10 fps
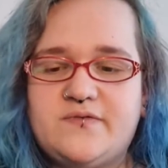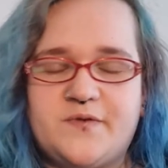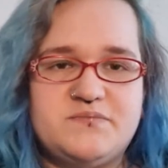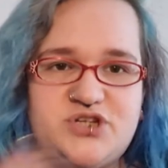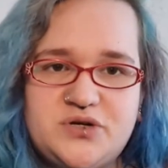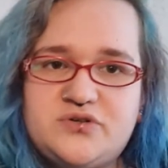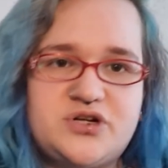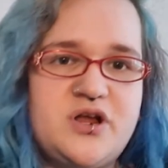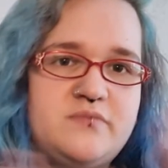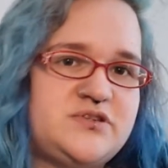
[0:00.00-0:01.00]
from
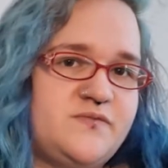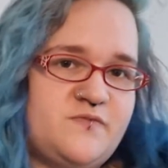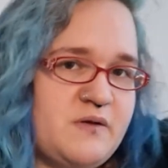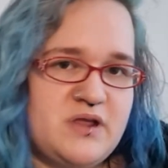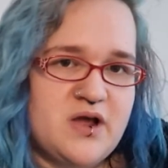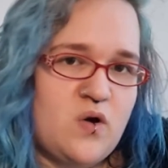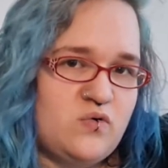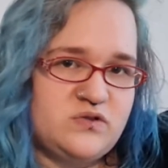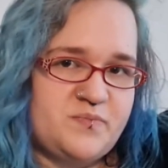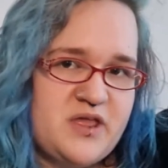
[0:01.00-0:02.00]
children up to very
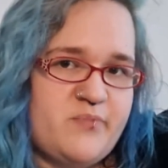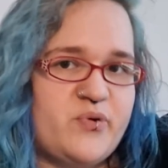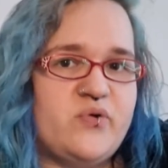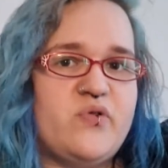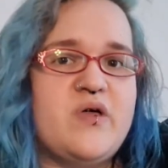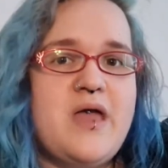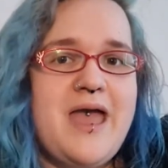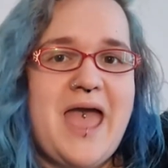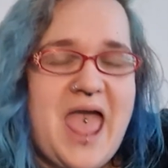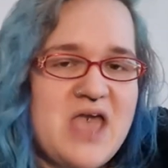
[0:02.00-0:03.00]
old people,
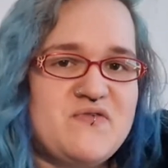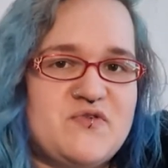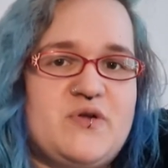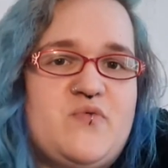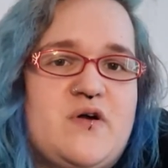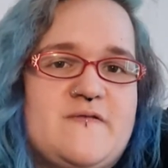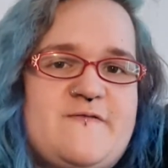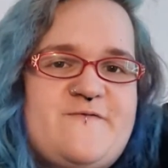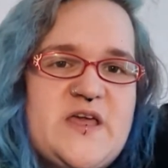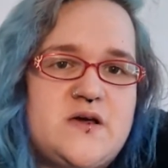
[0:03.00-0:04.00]
everyone
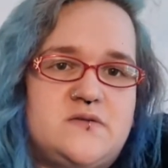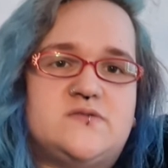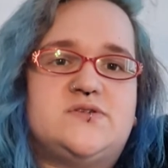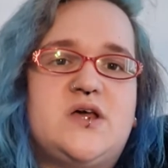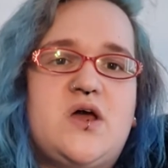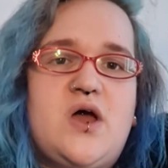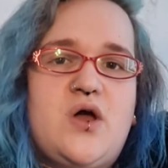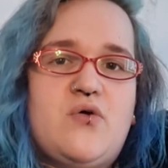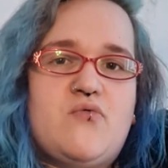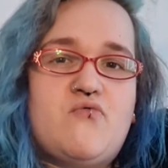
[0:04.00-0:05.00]
feels
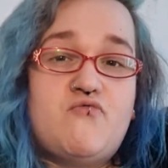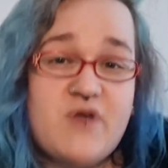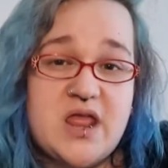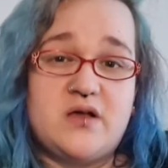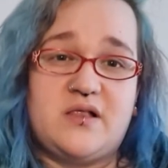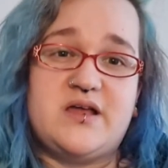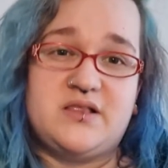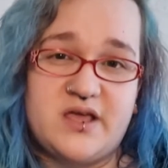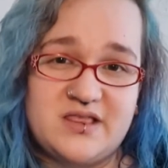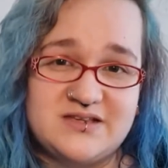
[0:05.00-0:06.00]
real
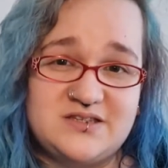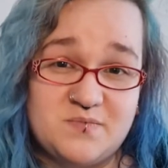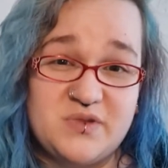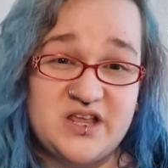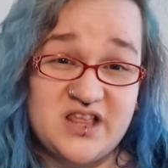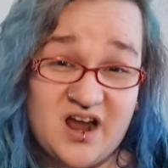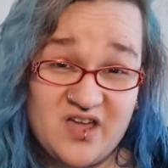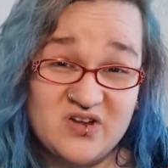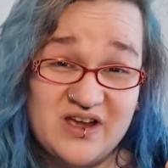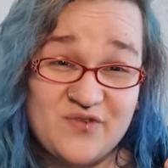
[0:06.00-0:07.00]
and like there's somebody that I
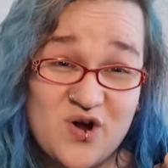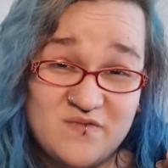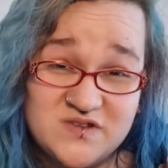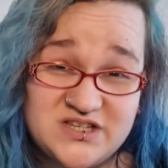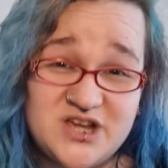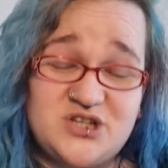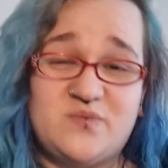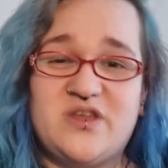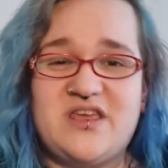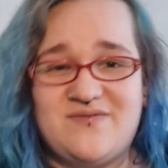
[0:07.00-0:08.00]
could have a
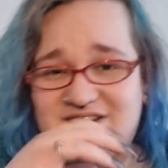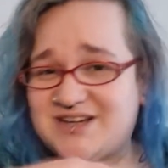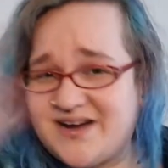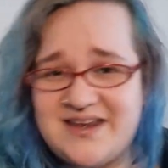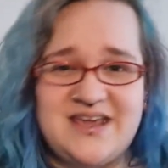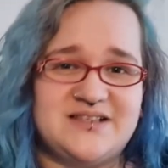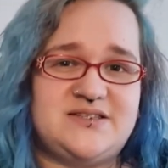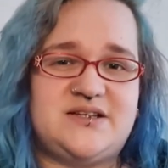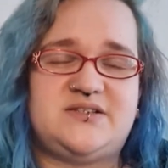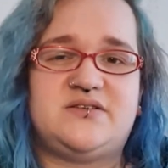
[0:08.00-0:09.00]
conversation with, even tiny
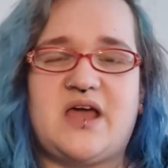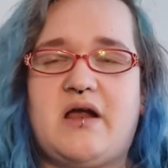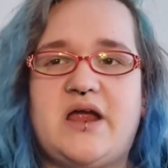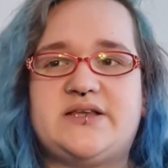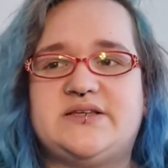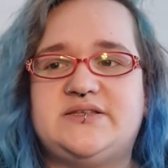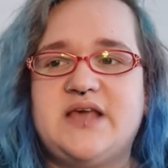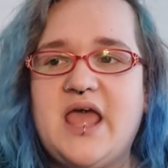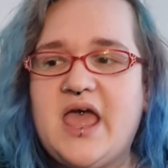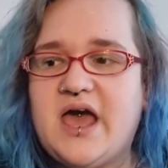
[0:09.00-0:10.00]
incidental characters.
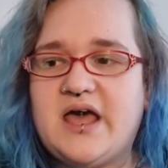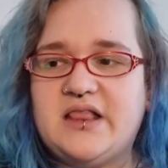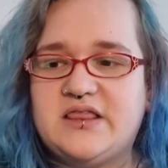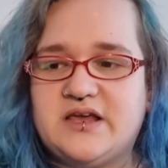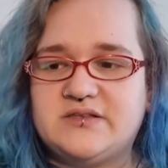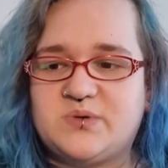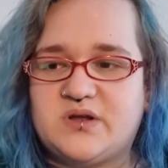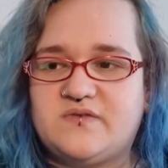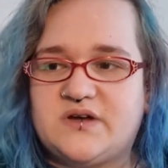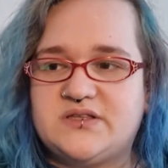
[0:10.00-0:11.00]
And that's what
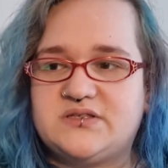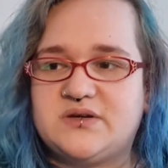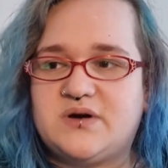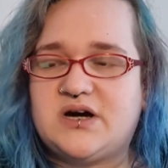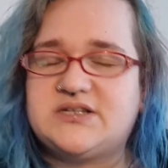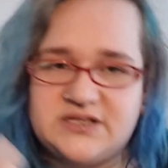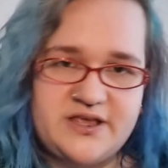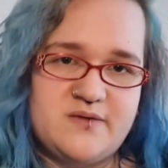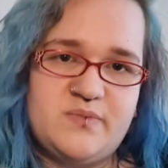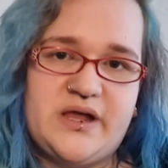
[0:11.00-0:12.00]
I find so
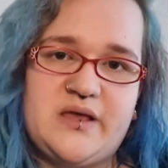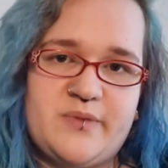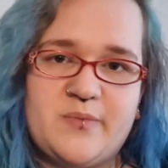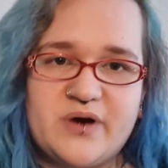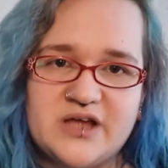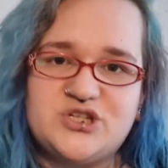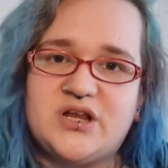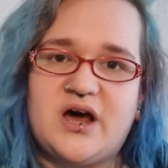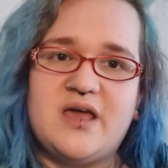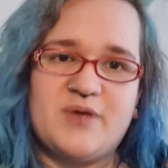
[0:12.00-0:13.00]
utterly compelling about
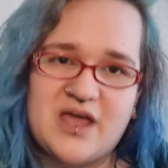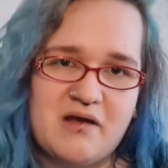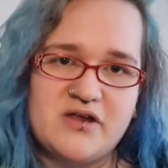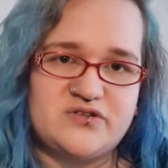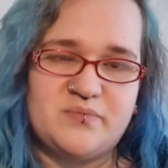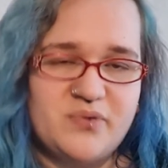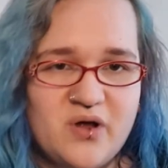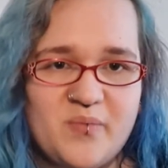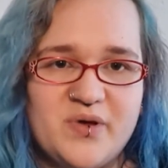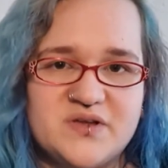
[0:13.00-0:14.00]
Pratchett. I am a character and
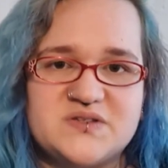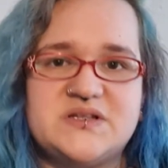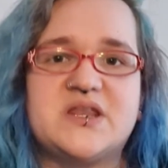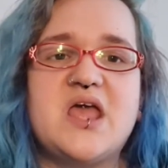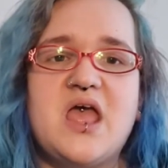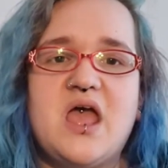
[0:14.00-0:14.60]
plot person.